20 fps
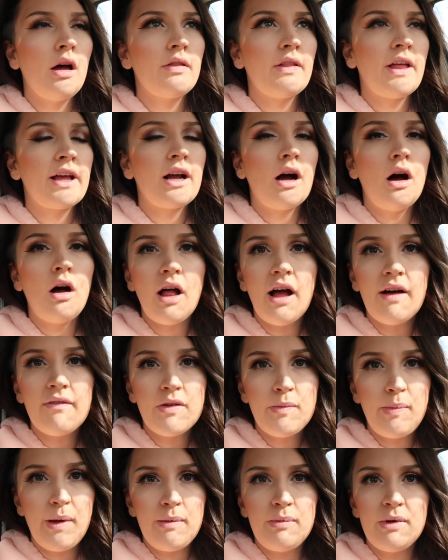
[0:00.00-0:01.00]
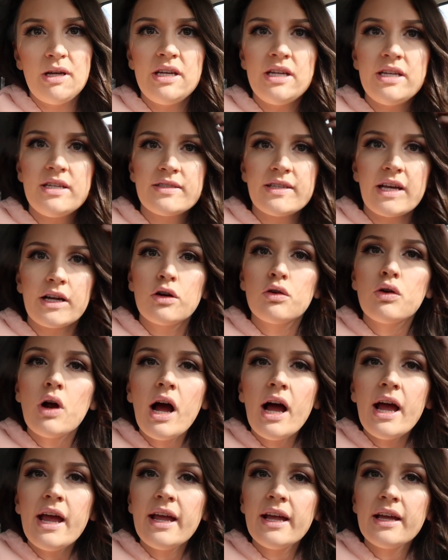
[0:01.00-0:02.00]
Like I'll have the baby and he's like
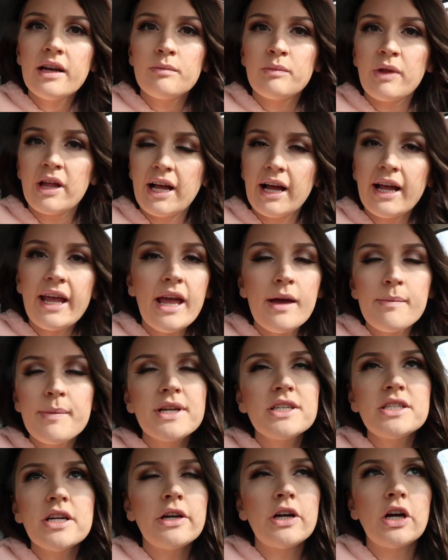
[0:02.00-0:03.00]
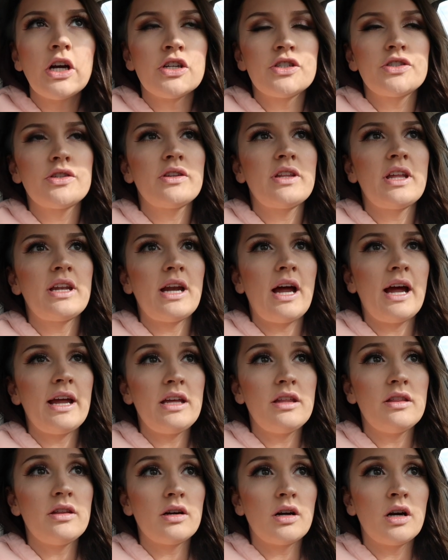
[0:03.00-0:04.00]
crying and I'm like, I can't make dinner, so then I
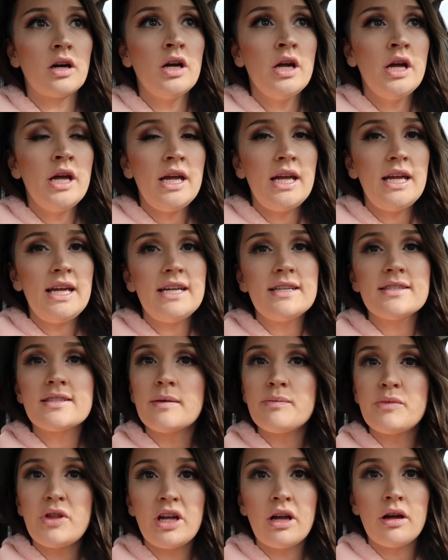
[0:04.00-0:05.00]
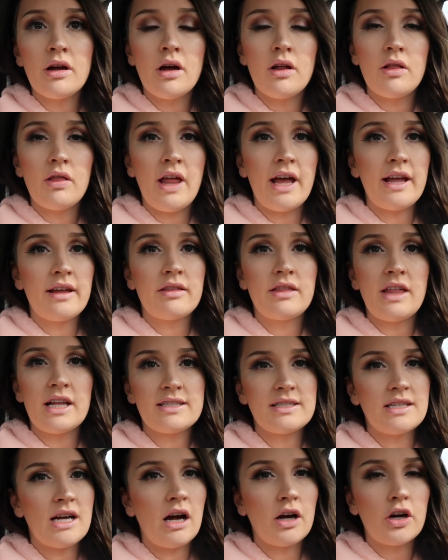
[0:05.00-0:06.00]
either eat something like
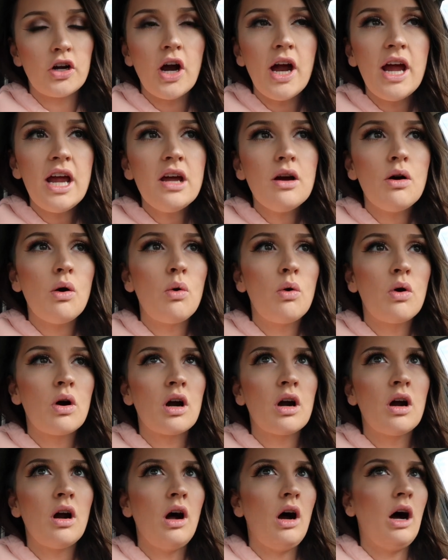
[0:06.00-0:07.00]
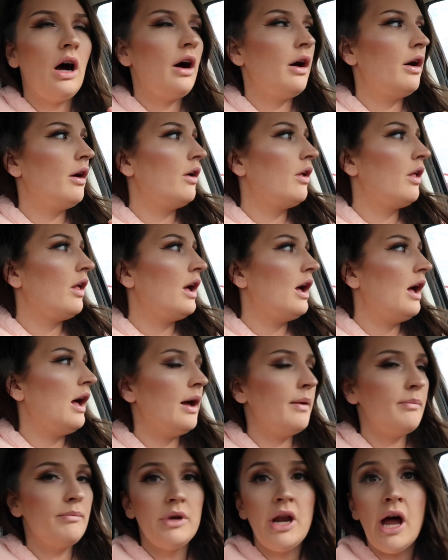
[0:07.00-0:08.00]
that's not great, or I'll
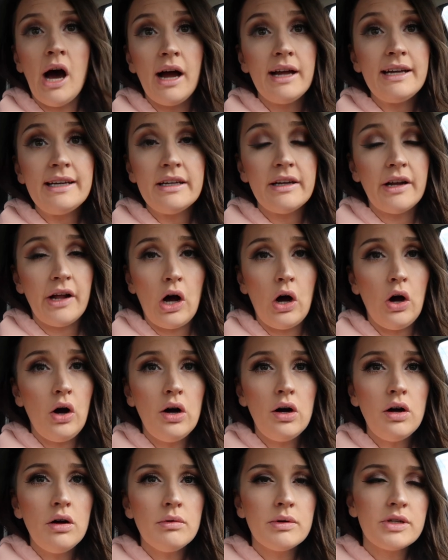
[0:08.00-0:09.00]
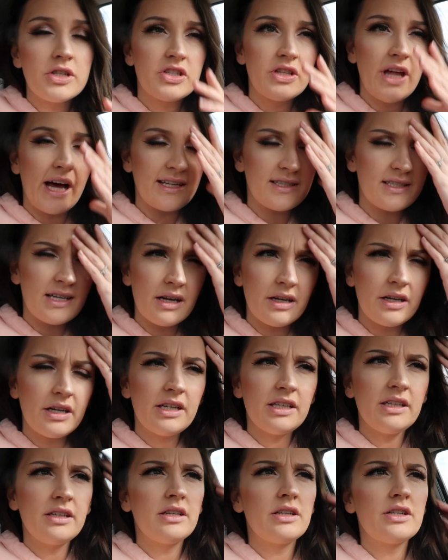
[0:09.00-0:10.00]
not eat at all, which that's not
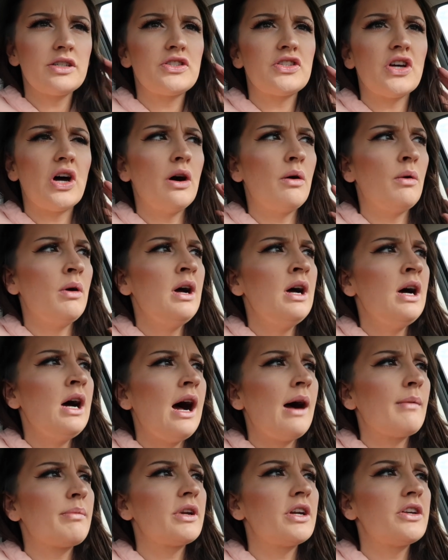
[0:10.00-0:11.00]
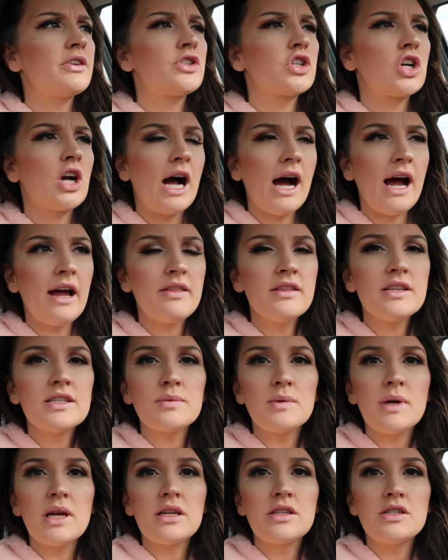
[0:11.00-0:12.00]
good either. So I'm gonna try
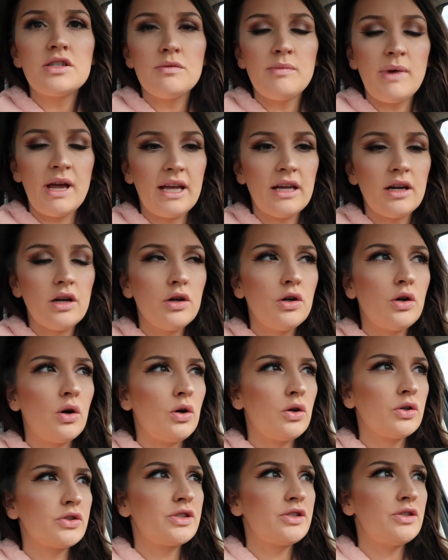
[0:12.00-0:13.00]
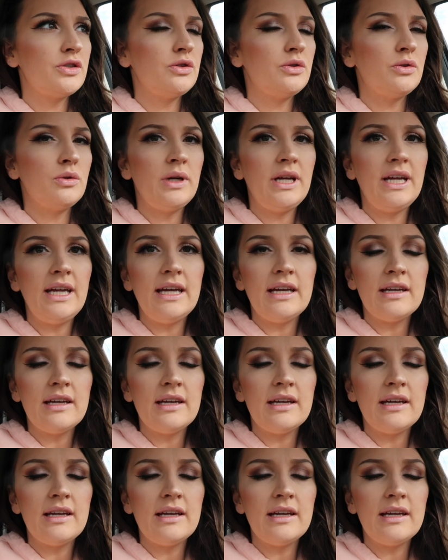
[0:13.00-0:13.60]
this week to make it a goal to